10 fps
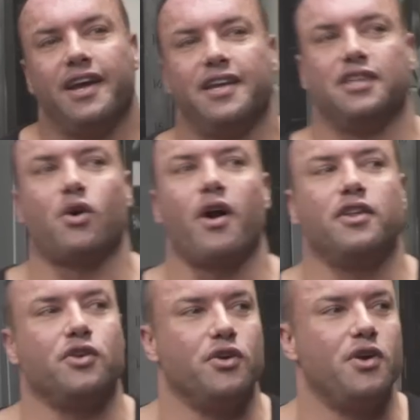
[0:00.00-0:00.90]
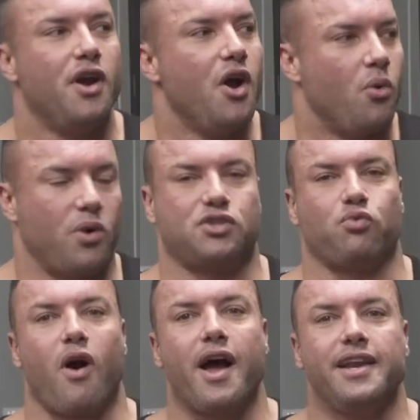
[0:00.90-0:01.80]
You're trying to do what's
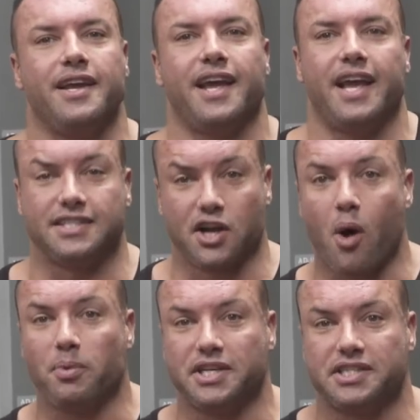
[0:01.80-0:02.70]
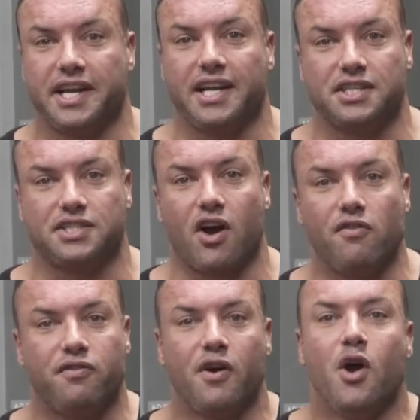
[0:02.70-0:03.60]
right as a competition against yourself,